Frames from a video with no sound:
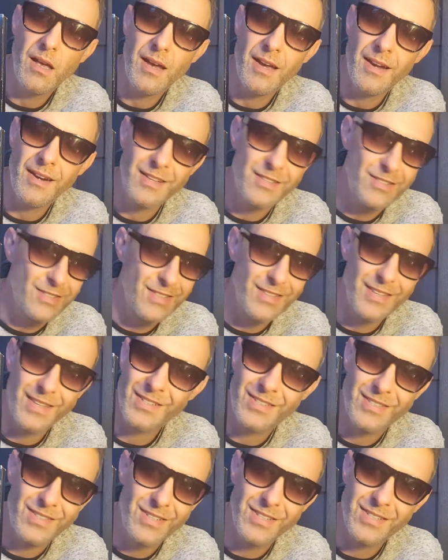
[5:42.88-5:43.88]
And
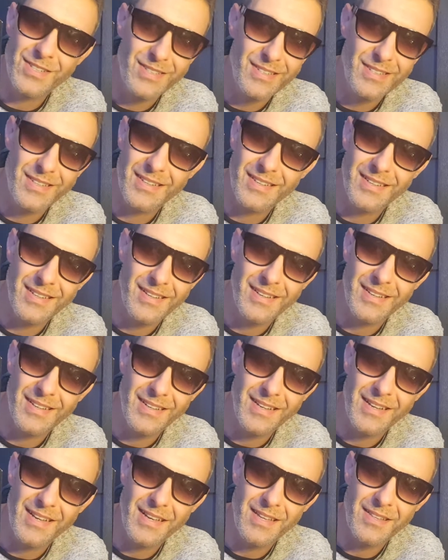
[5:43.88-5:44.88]
it's just,
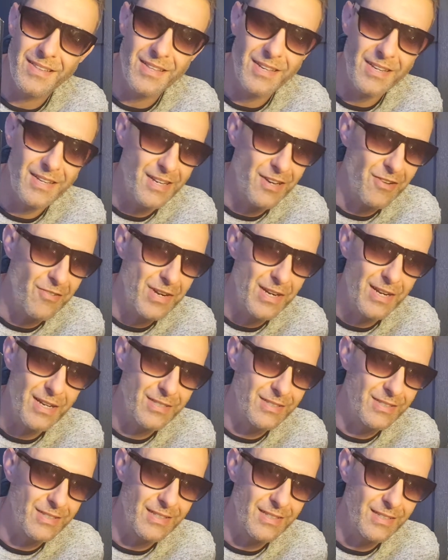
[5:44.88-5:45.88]
the
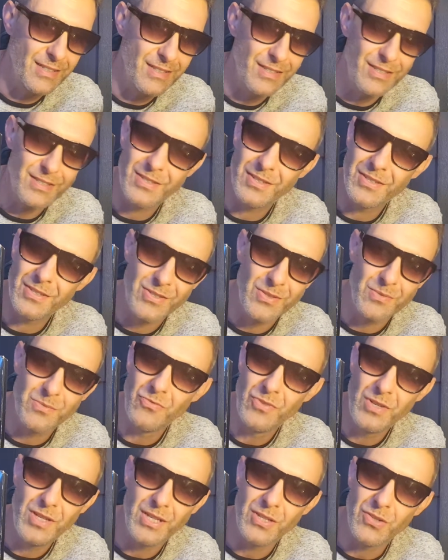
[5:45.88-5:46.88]
characters, there's some
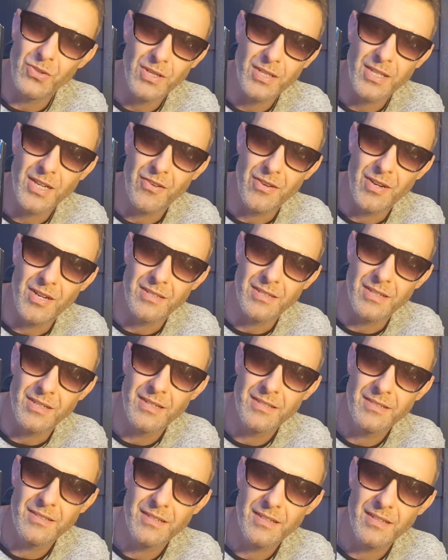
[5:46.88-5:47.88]
really good characters in
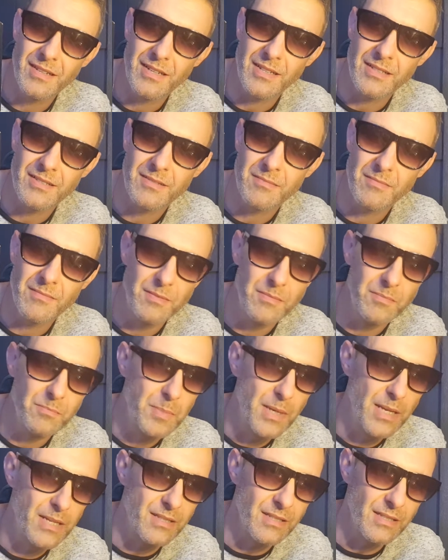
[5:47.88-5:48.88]
it. It's
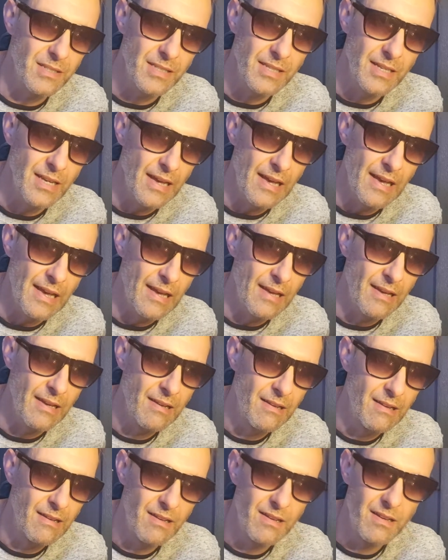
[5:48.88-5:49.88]
basically a
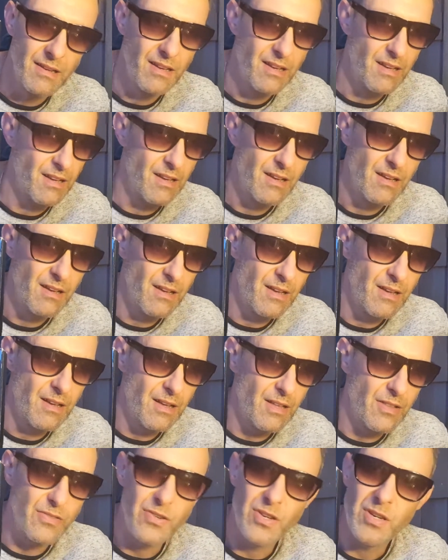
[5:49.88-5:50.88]

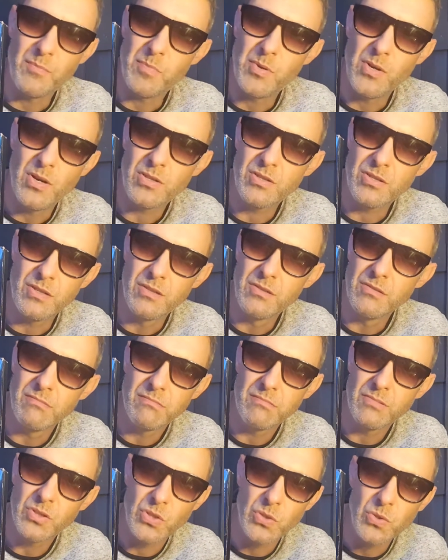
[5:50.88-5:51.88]
third person
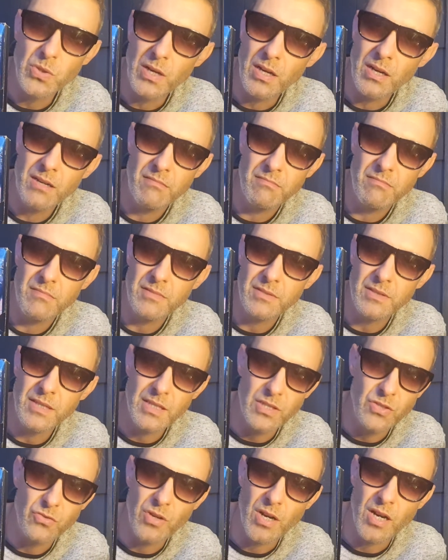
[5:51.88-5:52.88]
shooter. You
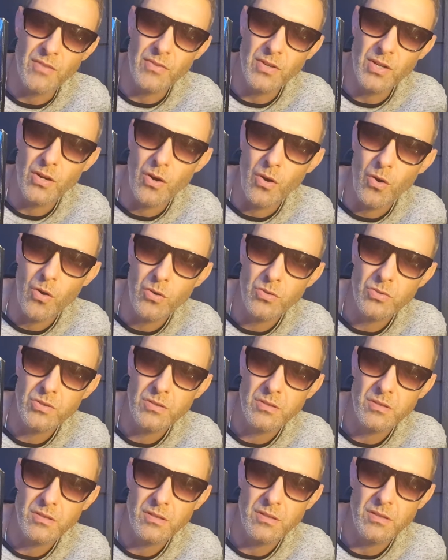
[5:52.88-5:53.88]
can drive cars,
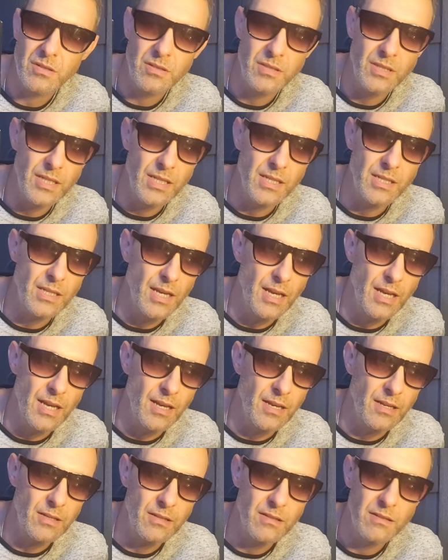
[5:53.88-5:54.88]
you
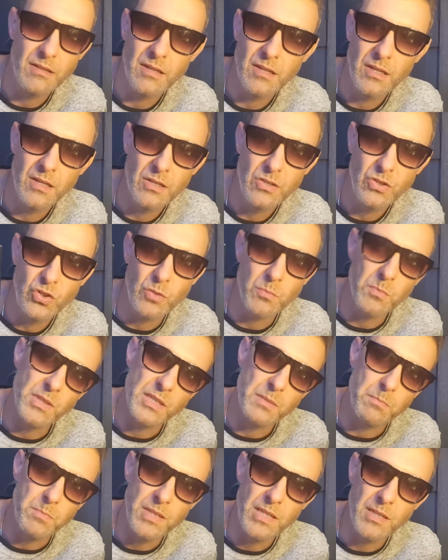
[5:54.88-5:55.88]
can jump in
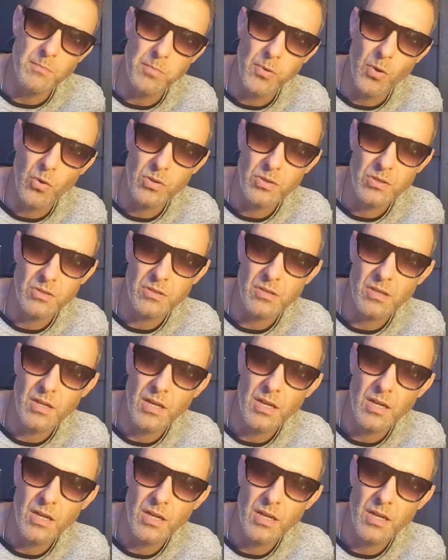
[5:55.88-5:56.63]
speedboats,